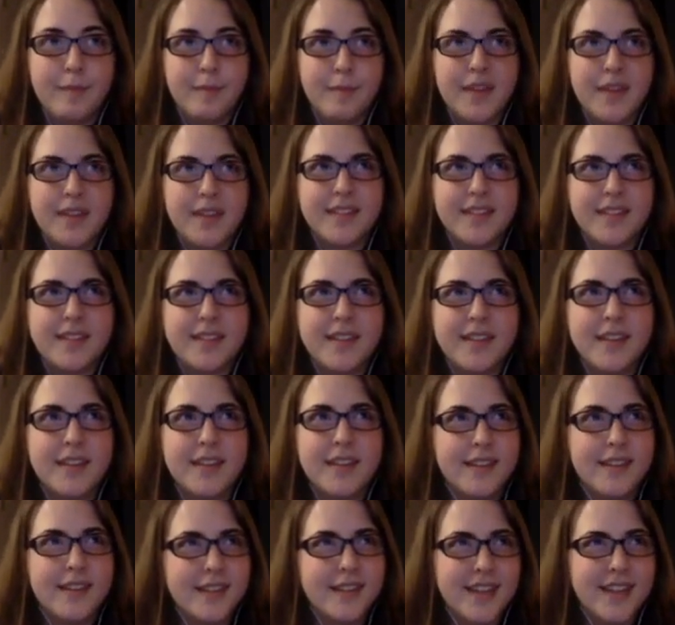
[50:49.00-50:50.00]

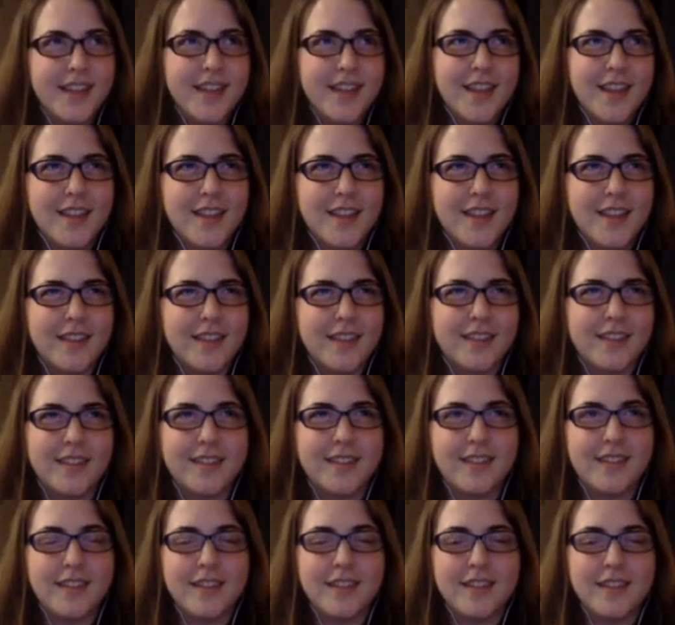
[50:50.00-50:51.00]
Basically, this
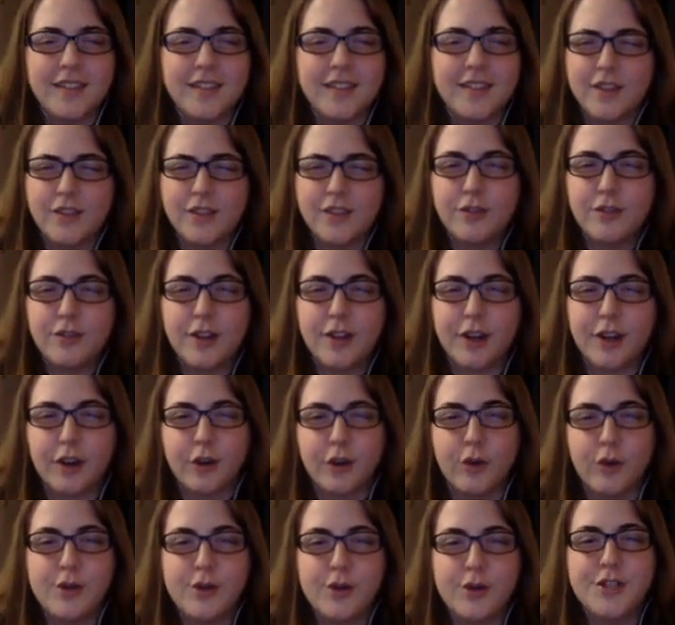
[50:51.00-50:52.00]
is the Stringer
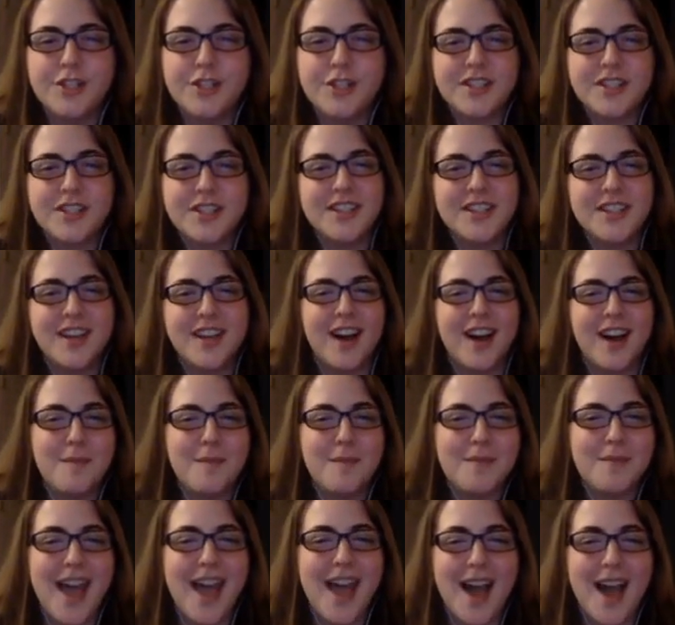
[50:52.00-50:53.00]
quotient.
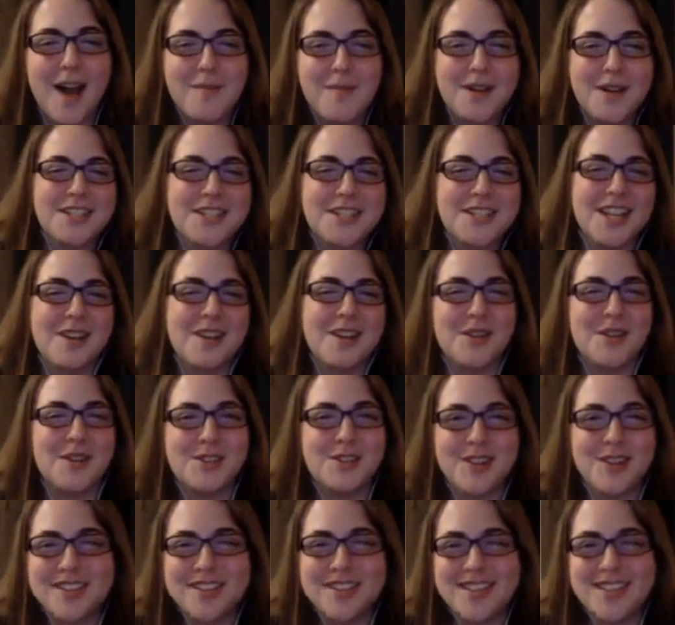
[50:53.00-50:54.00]
How much can we
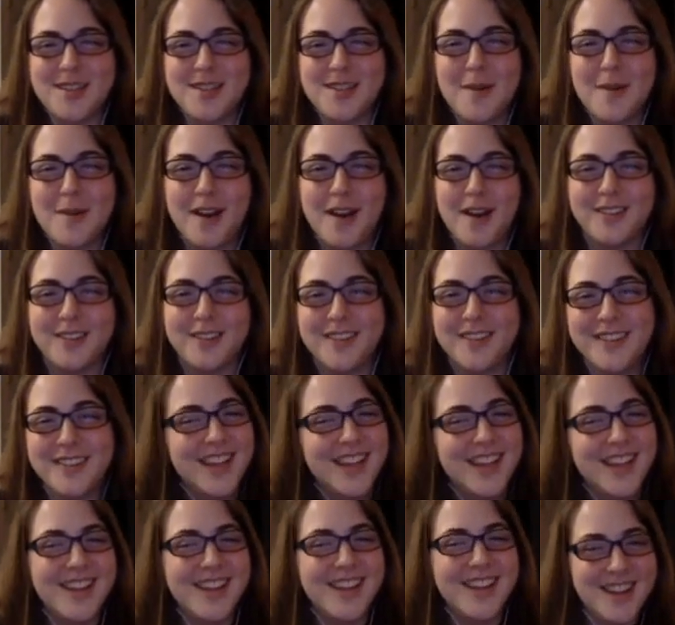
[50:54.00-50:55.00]
trust the model
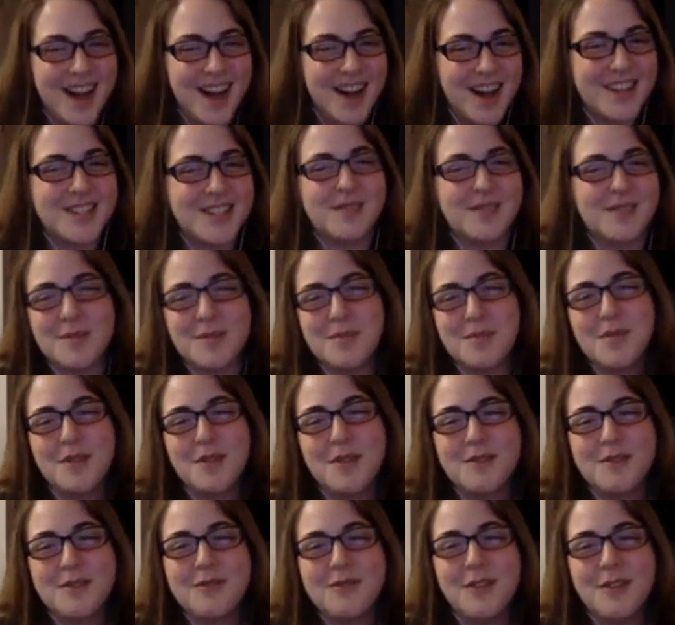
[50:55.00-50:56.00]
not to
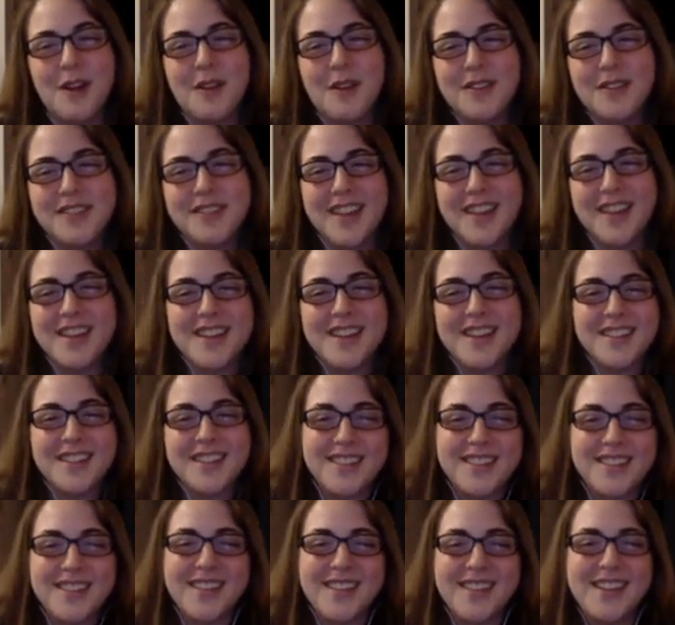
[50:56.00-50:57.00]
report false
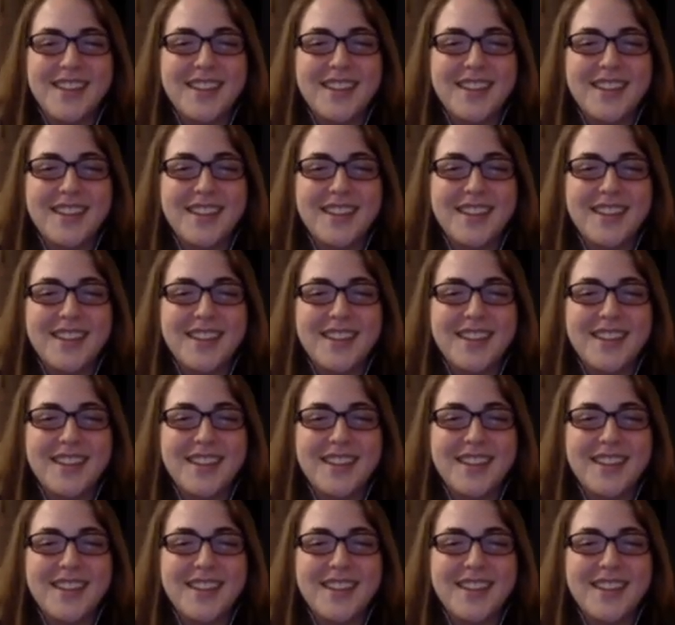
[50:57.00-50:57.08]
sightings?